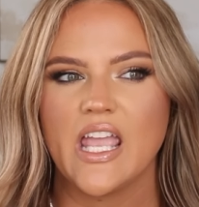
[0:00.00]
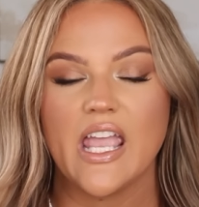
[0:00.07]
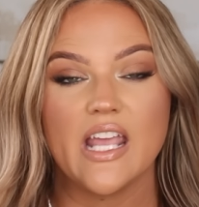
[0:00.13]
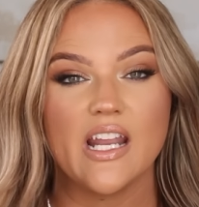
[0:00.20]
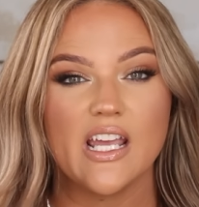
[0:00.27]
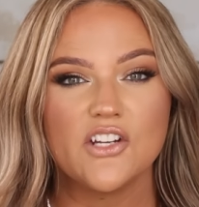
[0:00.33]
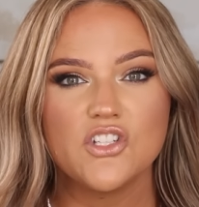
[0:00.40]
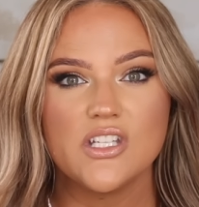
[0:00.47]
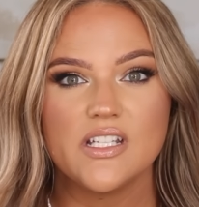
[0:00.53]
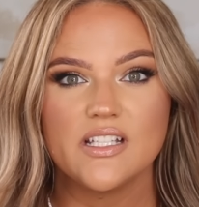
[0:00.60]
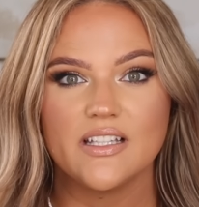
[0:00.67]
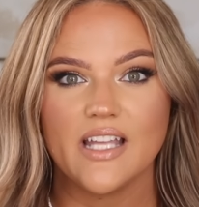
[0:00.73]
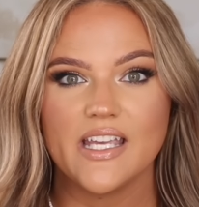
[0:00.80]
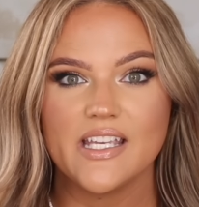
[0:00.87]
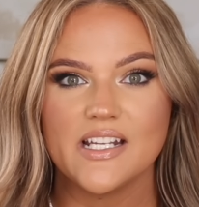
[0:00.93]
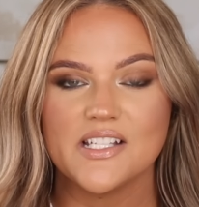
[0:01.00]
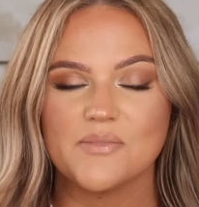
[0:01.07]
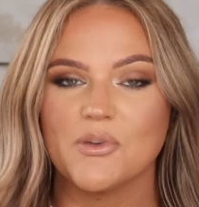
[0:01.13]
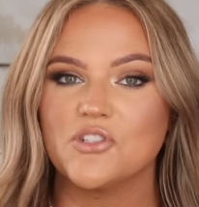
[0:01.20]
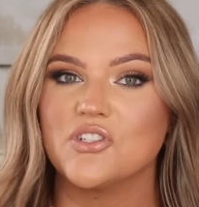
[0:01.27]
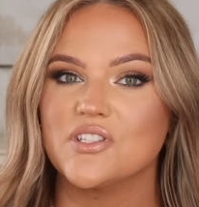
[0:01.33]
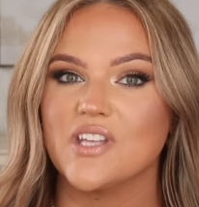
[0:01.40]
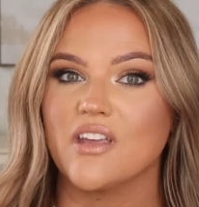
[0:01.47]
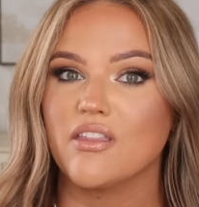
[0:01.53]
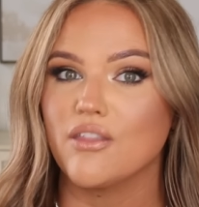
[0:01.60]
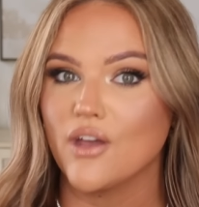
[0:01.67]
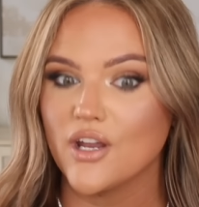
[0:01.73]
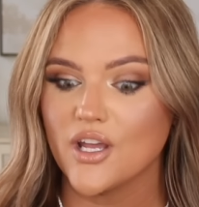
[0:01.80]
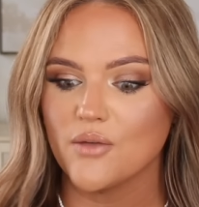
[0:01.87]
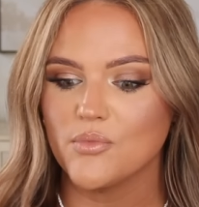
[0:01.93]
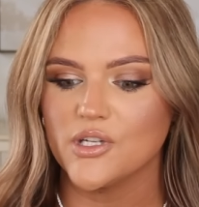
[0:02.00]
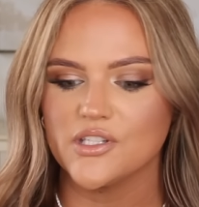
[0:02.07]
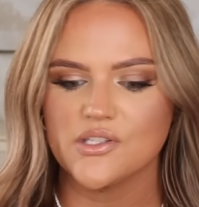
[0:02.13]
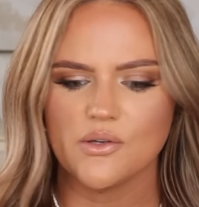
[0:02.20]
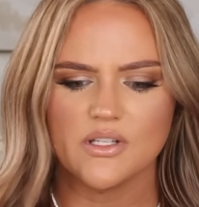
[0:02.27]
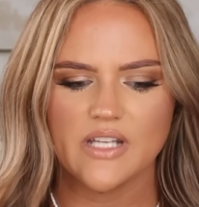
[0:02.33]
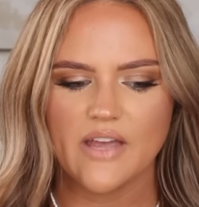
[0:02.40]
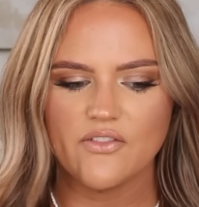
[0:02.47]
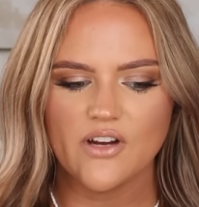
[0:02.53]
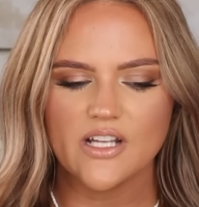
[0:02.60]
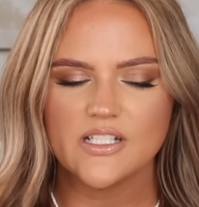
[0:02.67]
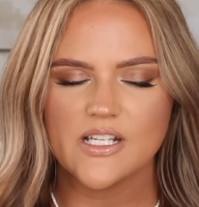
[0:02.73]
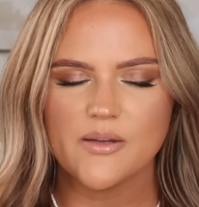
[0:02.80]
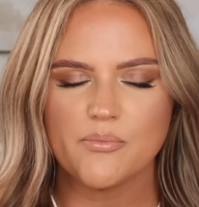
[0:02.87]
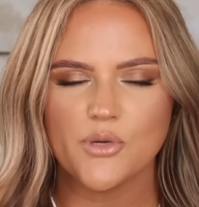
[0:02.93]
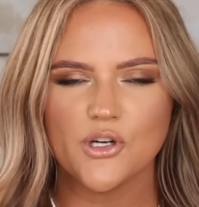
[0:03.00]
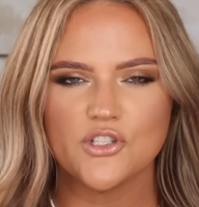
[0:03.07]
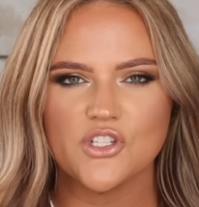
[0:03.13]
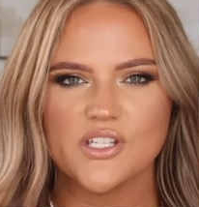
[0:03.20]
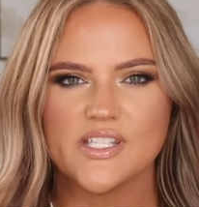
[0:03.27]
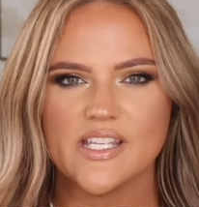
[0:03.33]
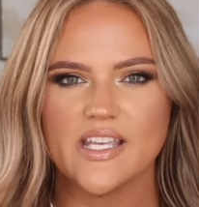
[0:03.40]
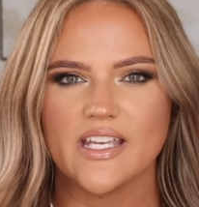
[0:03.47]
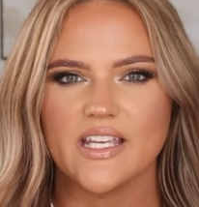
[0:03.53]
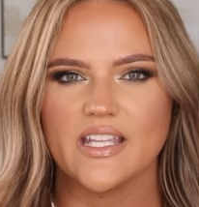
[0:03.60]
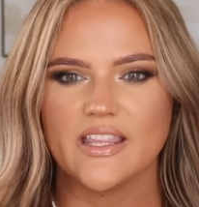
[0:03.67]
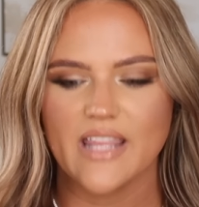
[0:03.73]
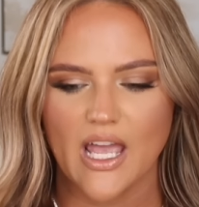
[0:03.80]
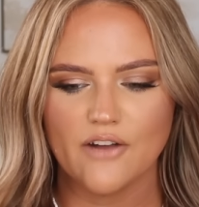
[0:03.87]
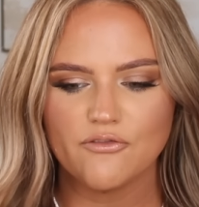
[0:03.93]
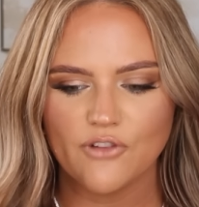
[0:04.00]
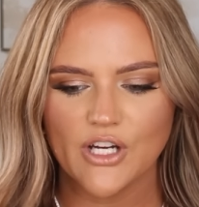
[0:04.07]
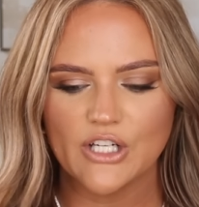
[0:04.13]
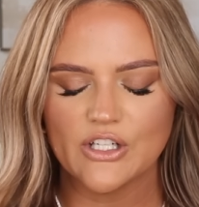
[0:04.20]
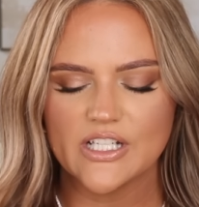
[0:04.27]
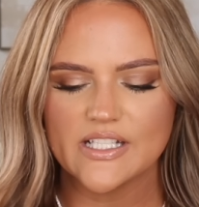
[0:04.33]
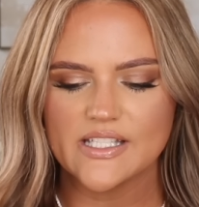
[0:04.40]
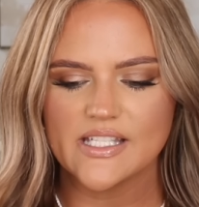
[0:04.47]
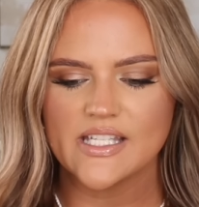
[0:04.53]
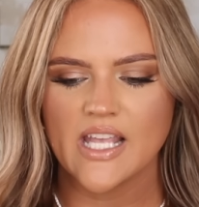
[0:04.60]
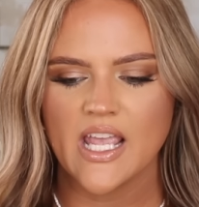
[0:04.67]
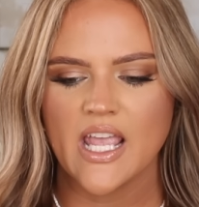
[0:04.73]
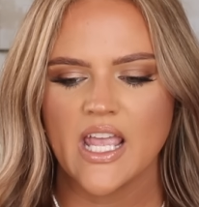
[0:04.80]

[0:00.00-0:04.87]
And I actually didn't like it as much as I thought I would. So I never ended up purchasing that fragrance.